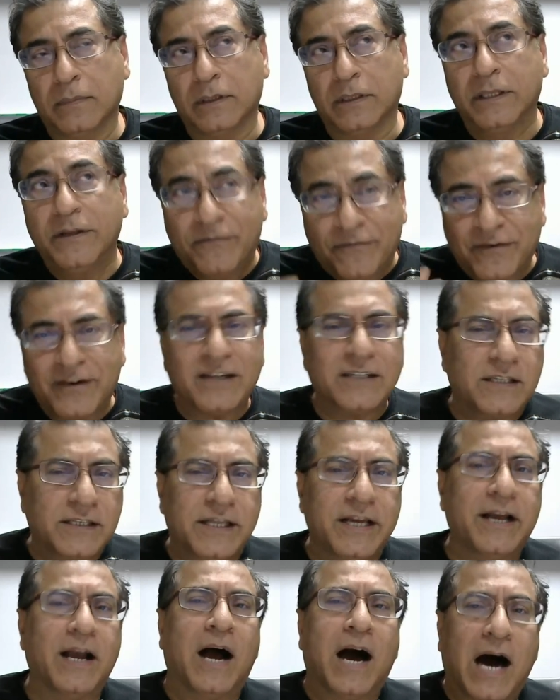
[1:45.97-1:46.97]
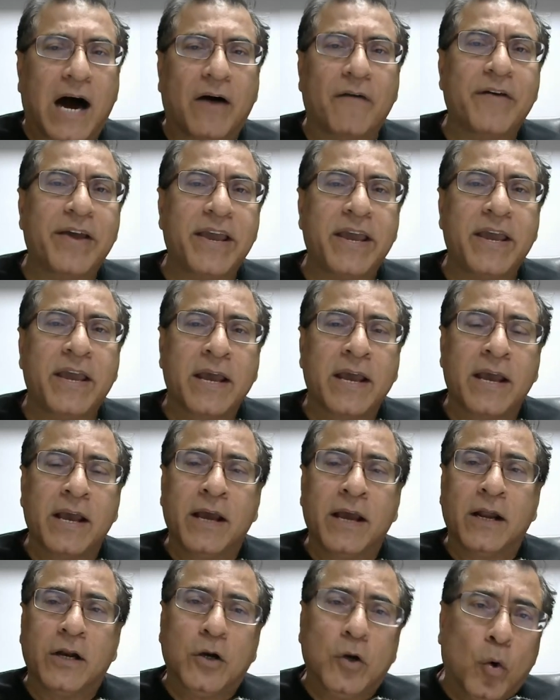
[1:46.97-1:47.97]
The first thing Harvey
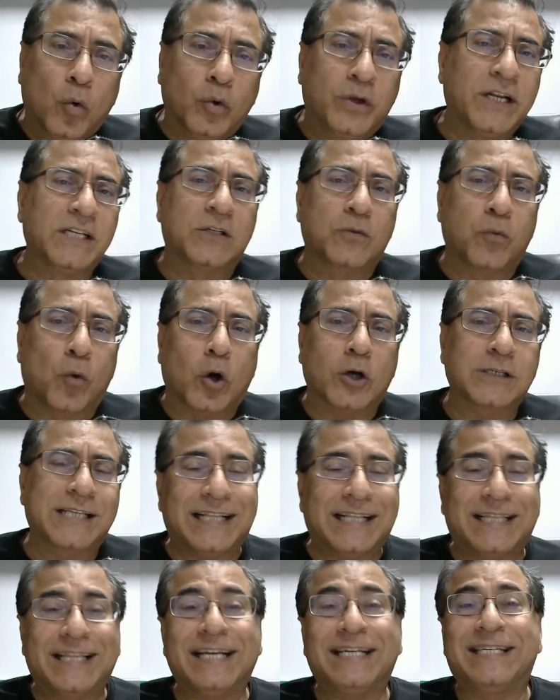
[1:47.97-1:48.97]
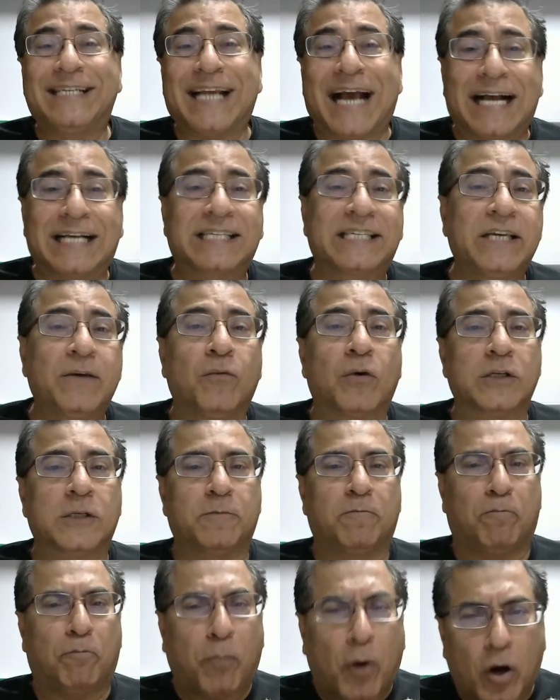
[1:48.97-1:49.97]
noticed was that the taxi
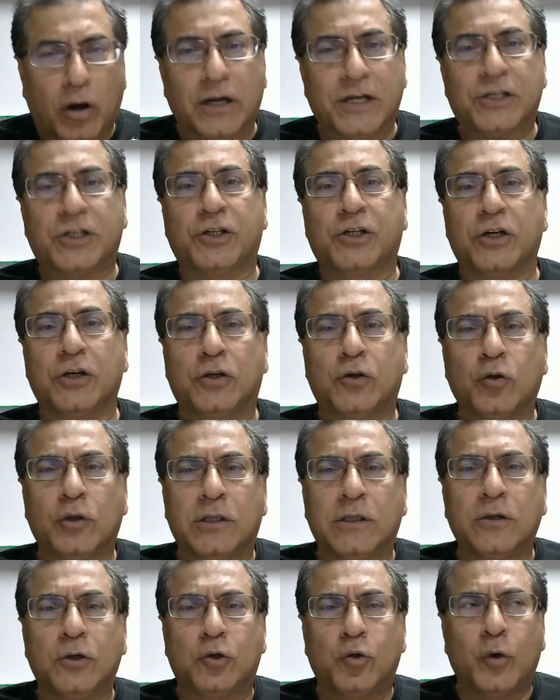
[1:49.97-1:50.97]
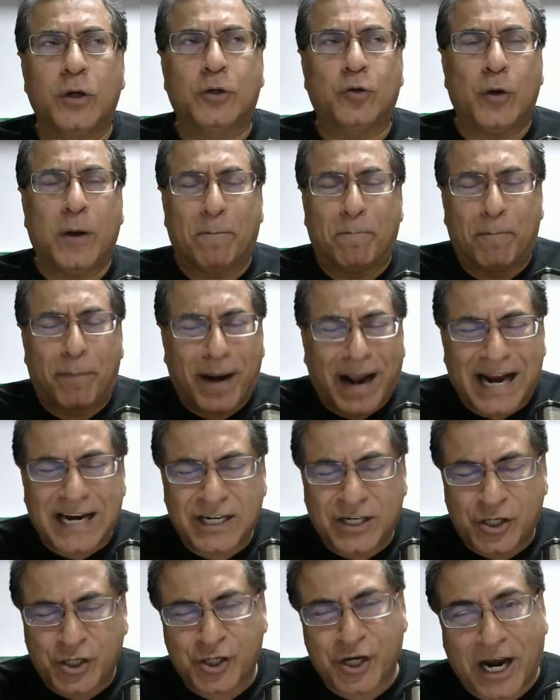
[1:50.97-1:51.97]
was polished to a
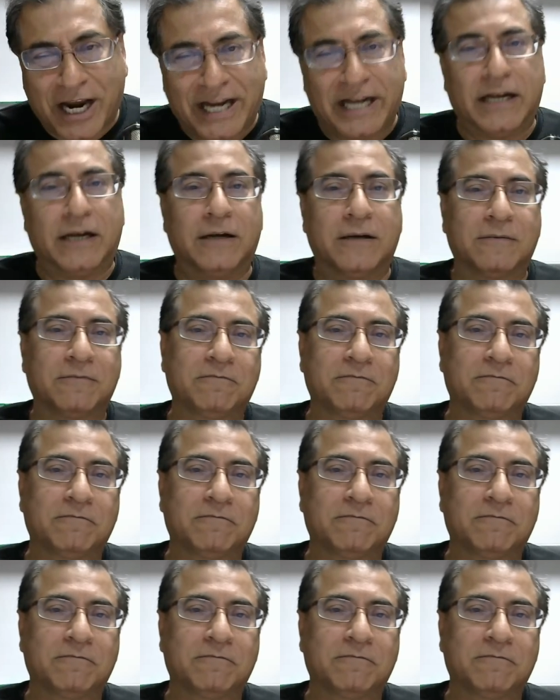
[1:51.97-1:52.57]
bright shine.